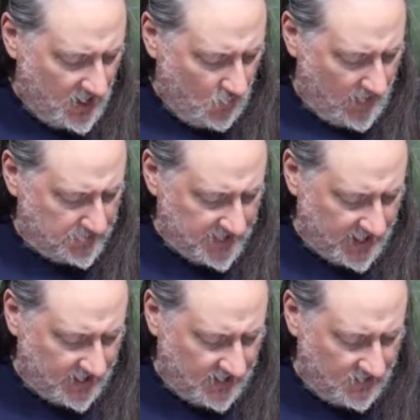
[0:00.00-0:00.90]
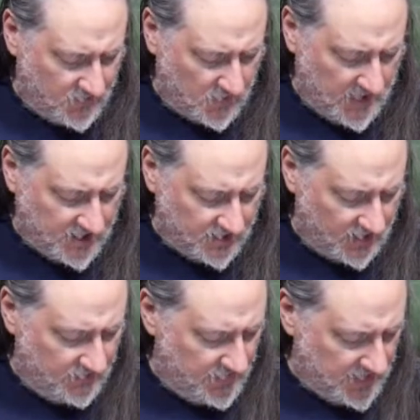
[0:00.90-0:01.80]
weapon data, and information on
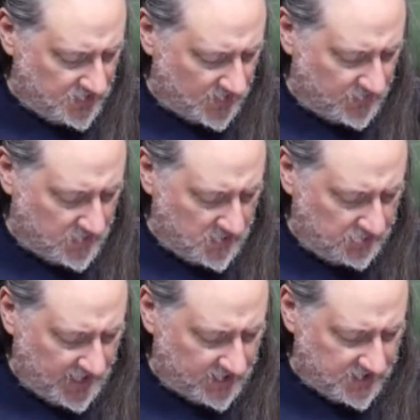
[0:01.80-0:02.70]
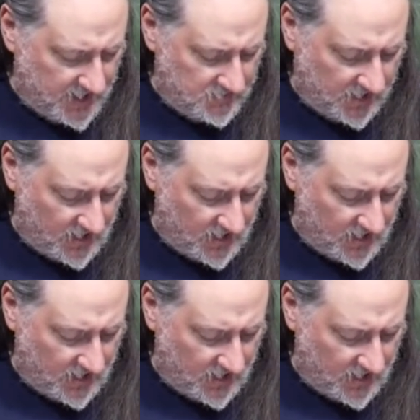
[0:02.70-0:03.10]
adventuring from the Player's Handbook,